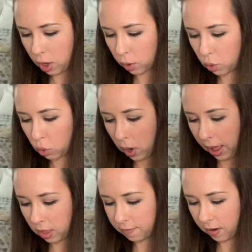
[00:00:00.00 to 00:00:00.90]
Cool
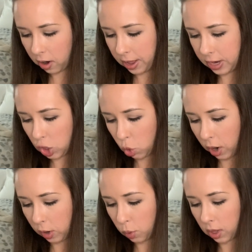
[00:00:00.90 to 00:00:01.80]
aloe vera
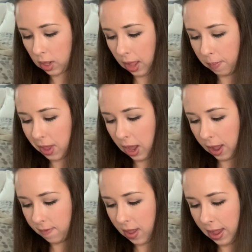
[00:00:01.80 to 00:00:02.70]
entwined with climbing
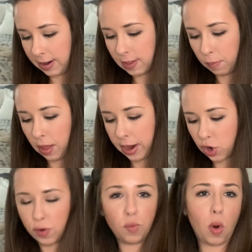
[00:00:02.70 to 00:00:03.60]
ivy and a splash
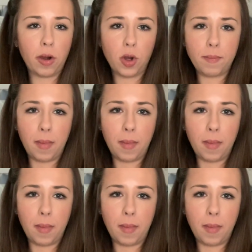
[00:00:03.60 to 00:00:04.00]
of watery